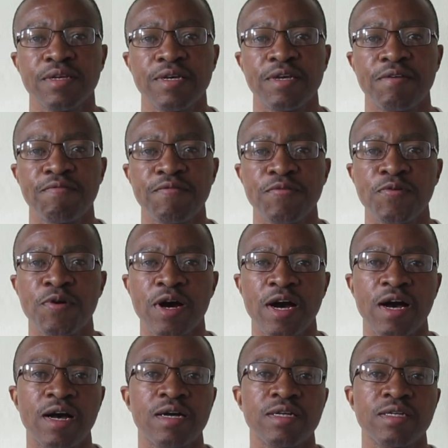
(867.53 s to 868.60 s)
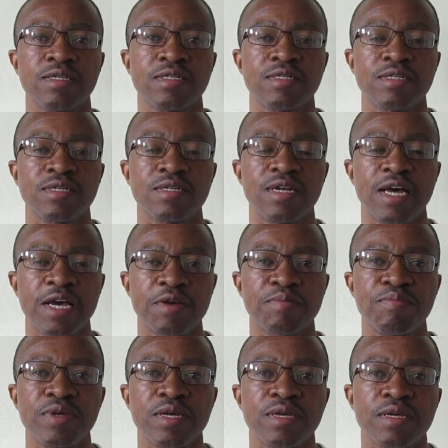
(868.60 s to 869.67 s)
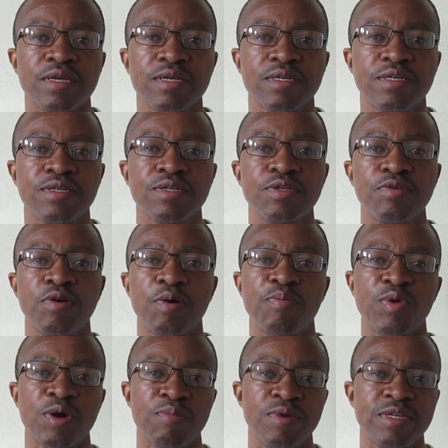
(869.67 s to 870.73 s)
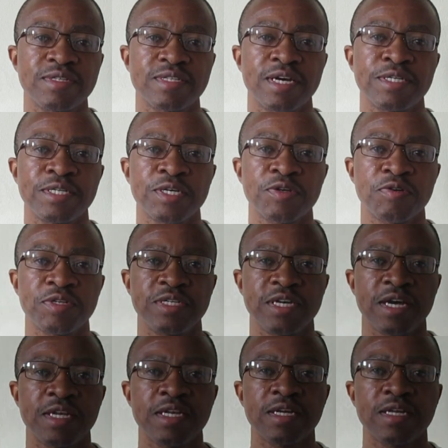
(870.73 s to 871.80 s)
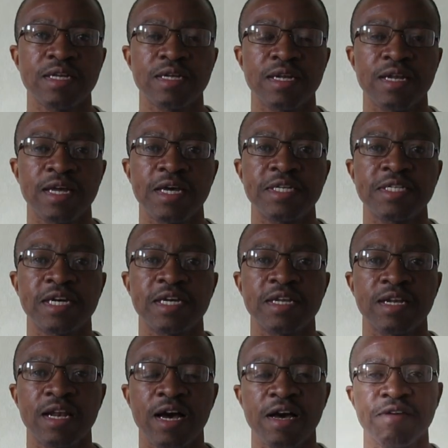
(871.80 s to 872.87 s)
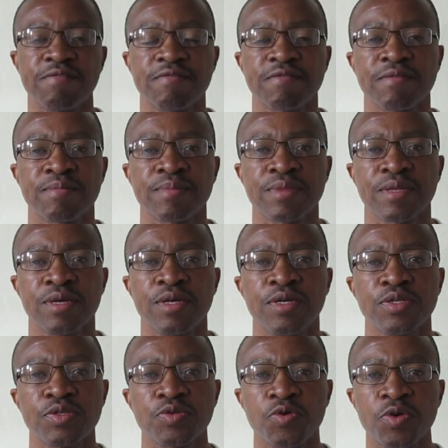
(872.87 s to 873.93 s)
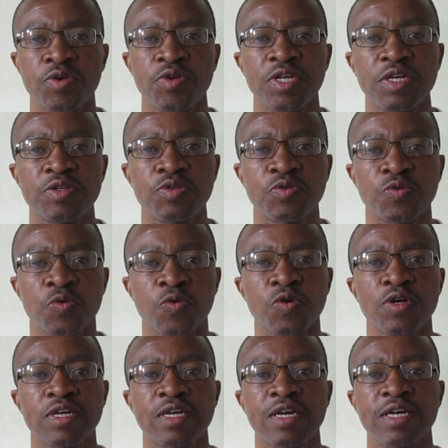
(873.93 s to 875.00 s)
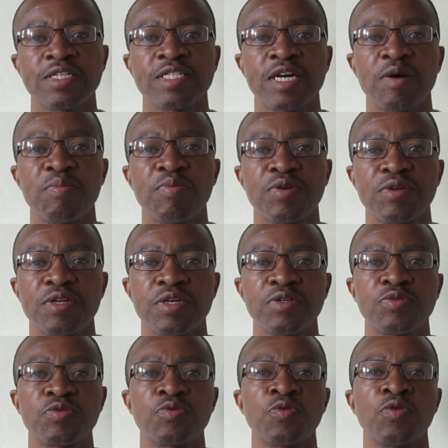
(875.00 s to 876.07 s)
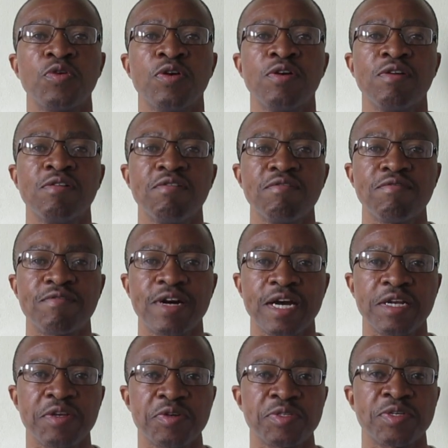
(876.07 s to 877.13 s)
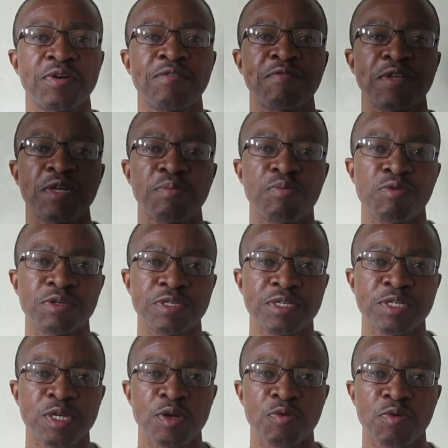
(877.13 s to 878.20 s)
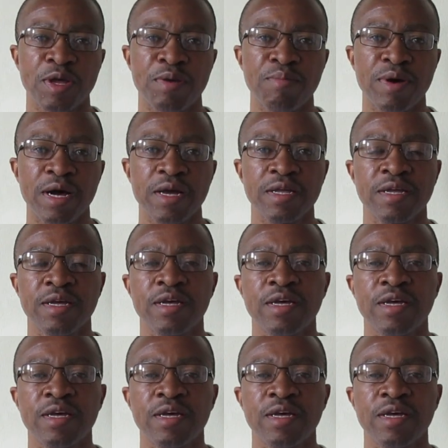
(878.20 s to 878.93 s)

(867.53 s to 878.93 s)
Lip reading: If you are like me, you are probably starting your journey later in life. So you need to catch up, you need to find yourself in a position whereby